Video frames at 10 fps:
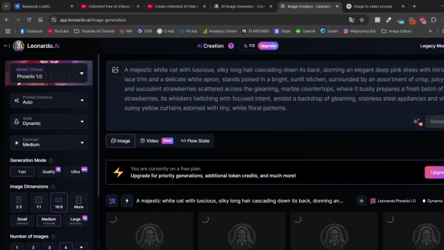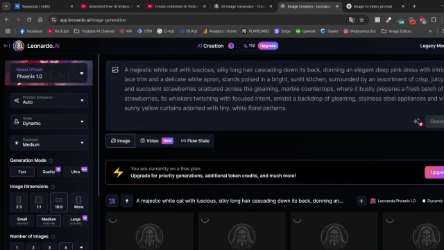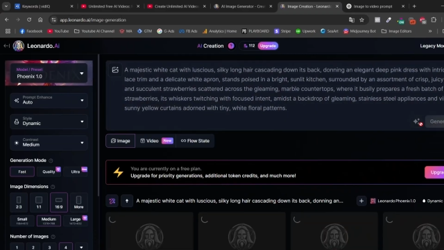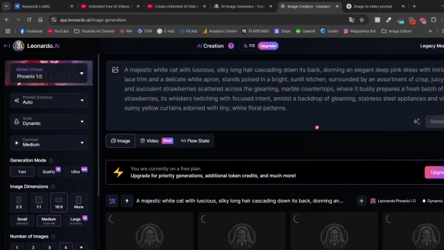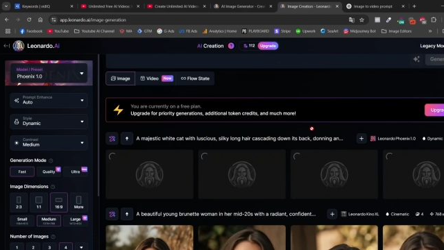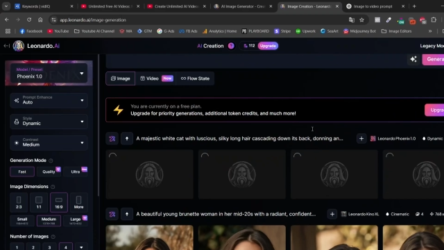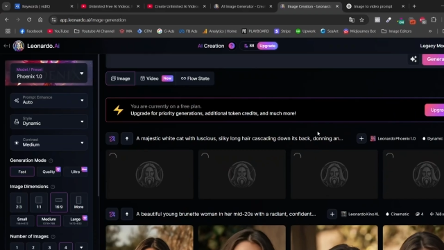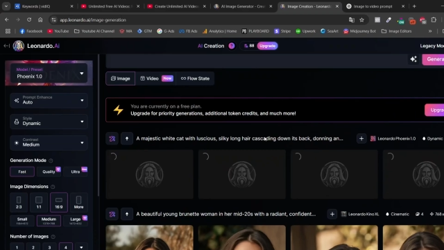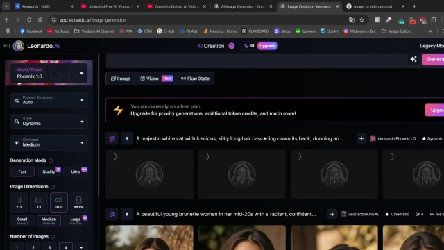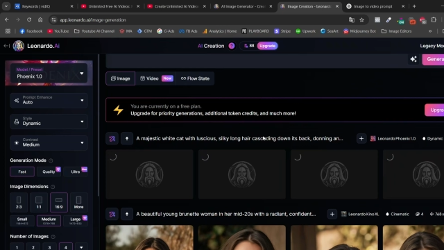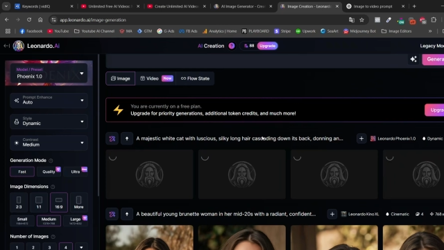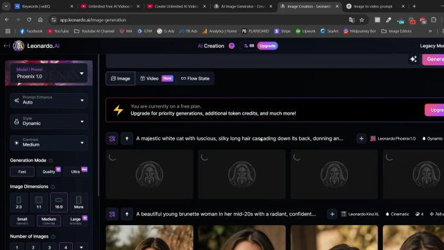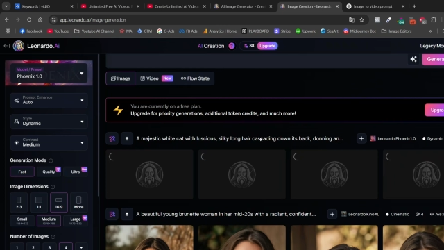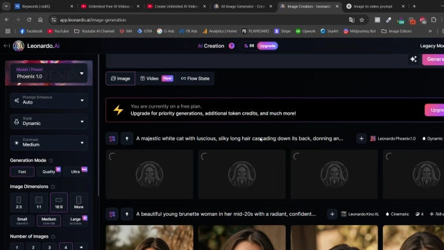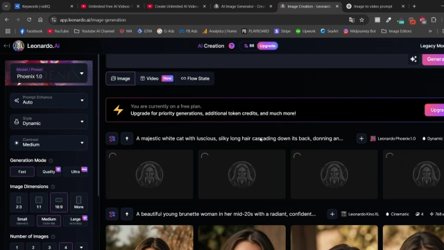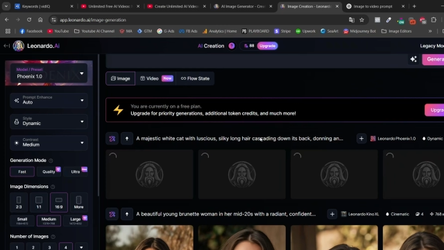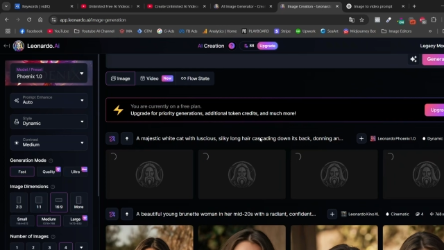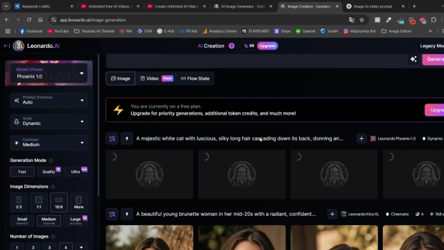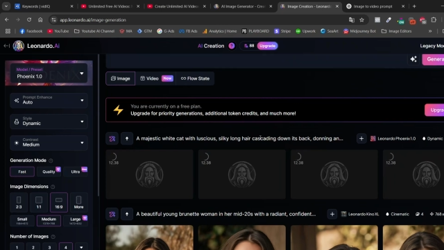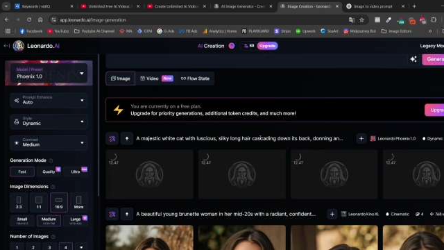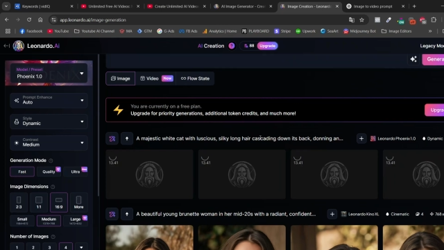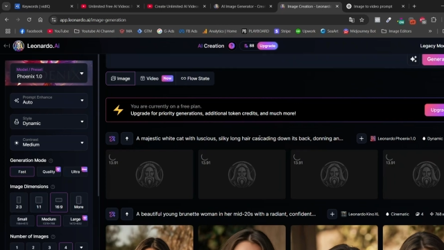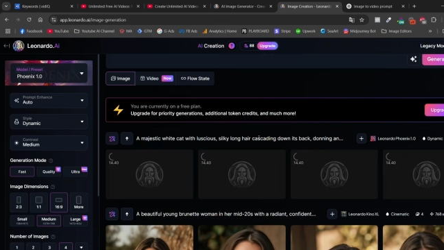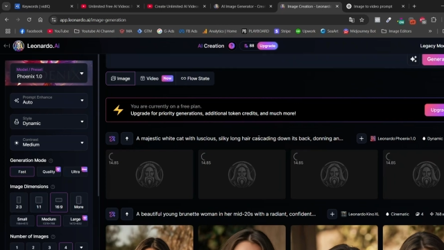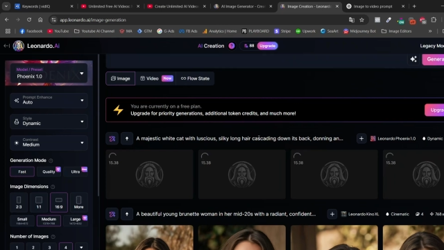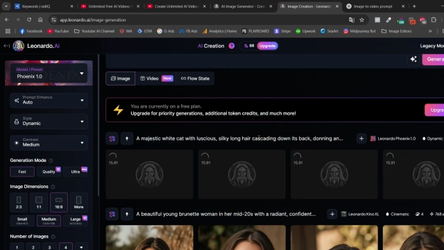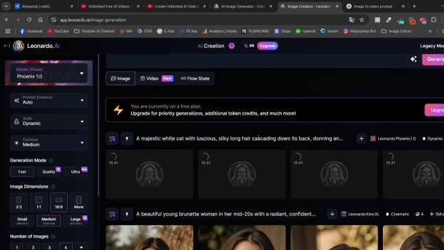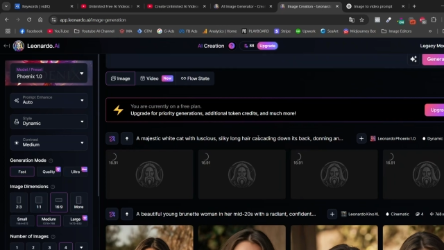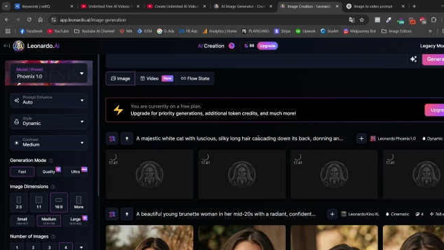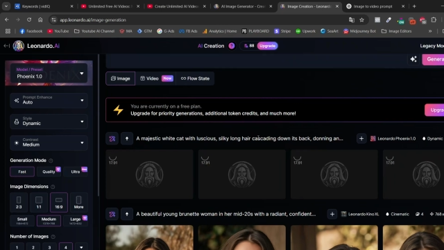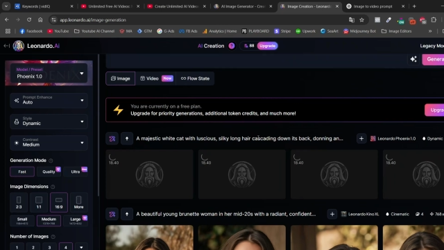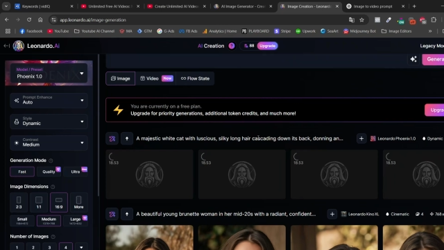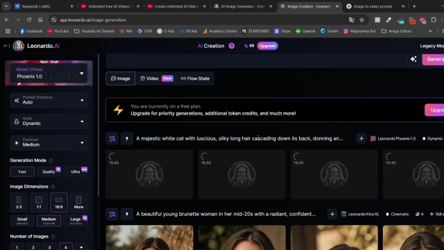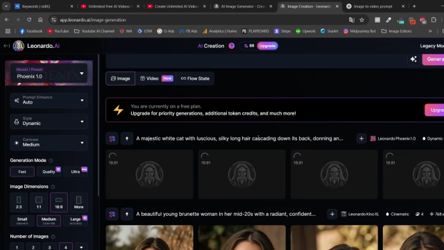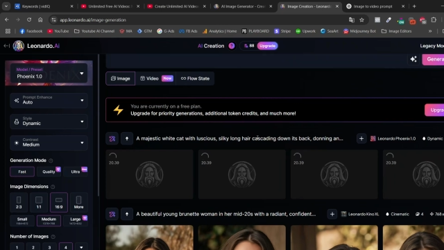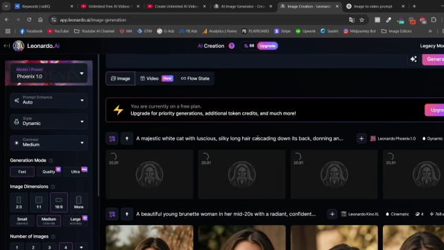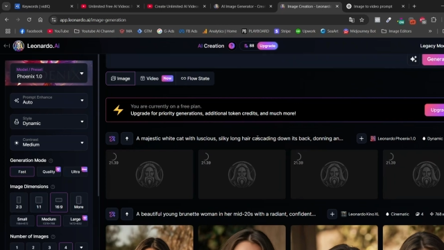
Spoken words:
[unreadable: no face in view]